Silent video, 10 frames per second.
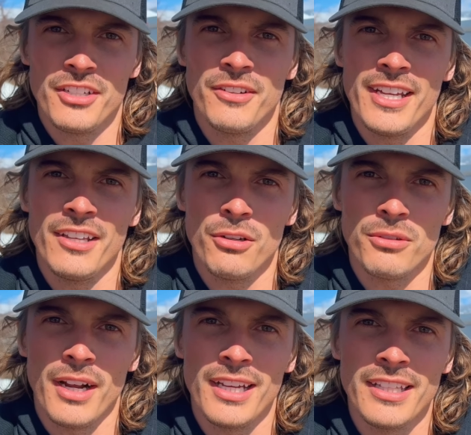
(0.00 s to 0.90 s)
and ran to
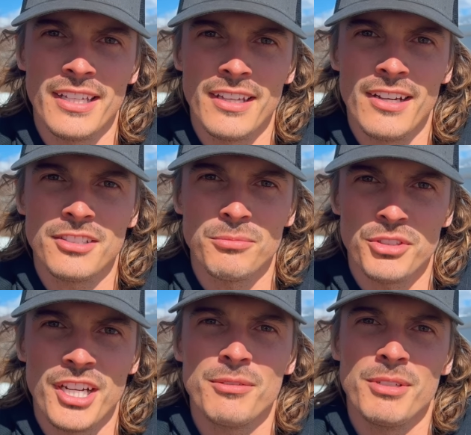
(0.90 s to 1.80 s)
O'Reilly and got some
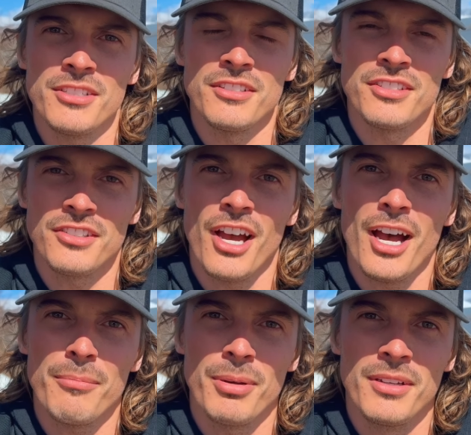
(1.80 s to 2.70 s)
transmission
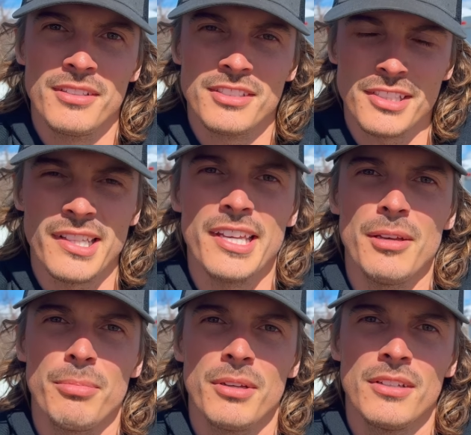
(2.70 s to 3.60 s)
stop
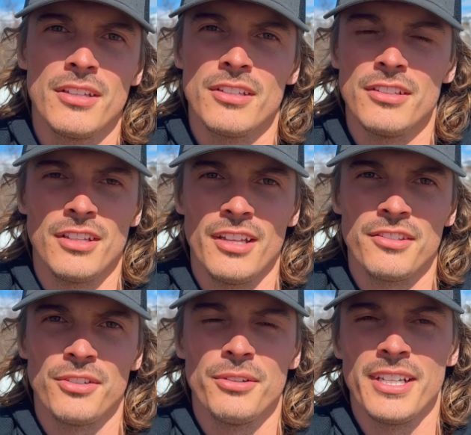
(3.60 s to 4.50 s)
slip. I
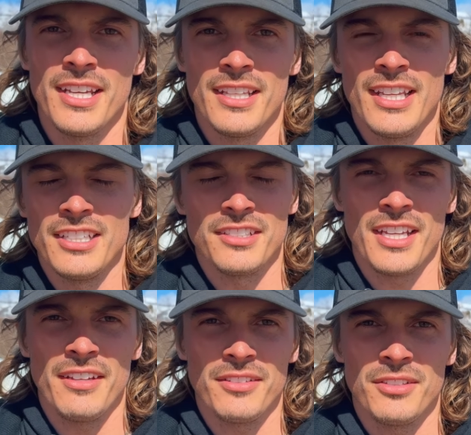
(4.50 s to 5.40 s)
threw it in and then just
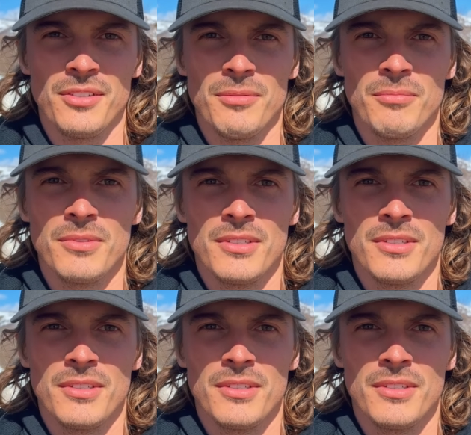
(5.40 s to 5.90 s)
gave it to him.